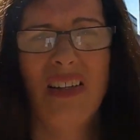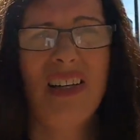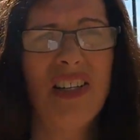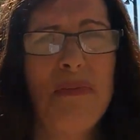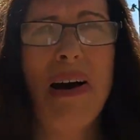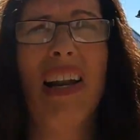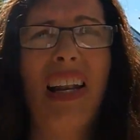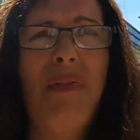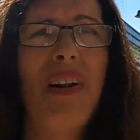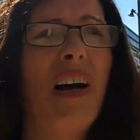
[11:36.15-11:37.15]
It's actually about
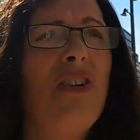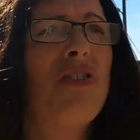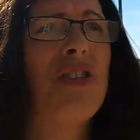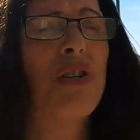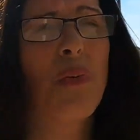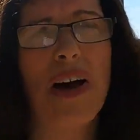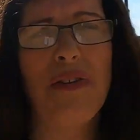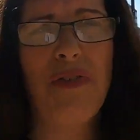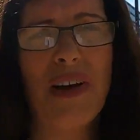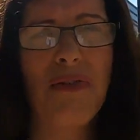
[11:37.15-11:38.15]
1,100
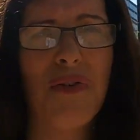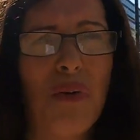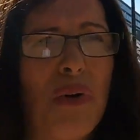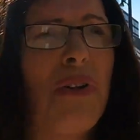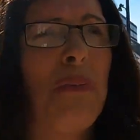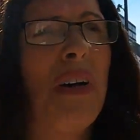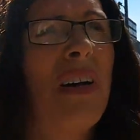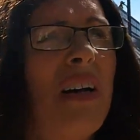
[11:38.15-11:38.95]
square feet for all of them.